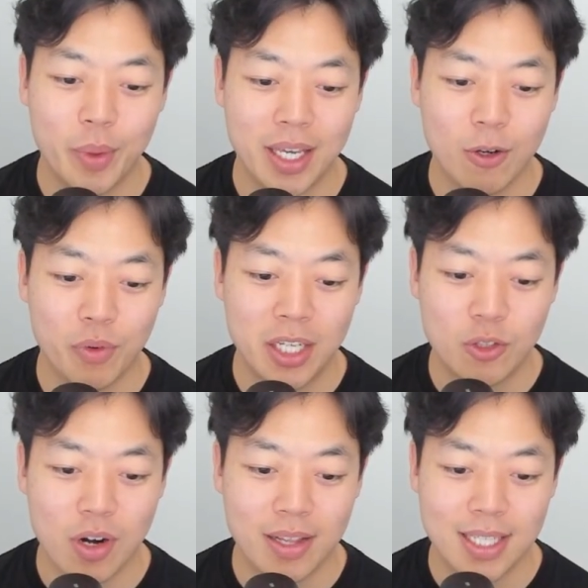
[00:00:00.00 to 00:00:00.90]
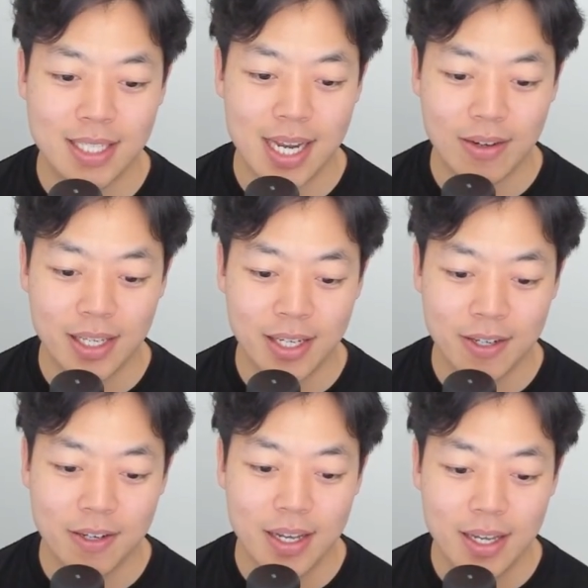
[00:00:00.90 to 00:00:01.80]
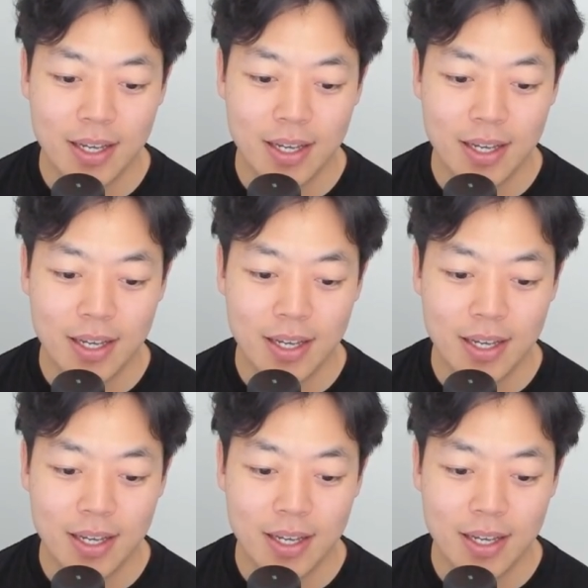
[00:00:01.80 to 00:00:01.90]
We can redraw this down here.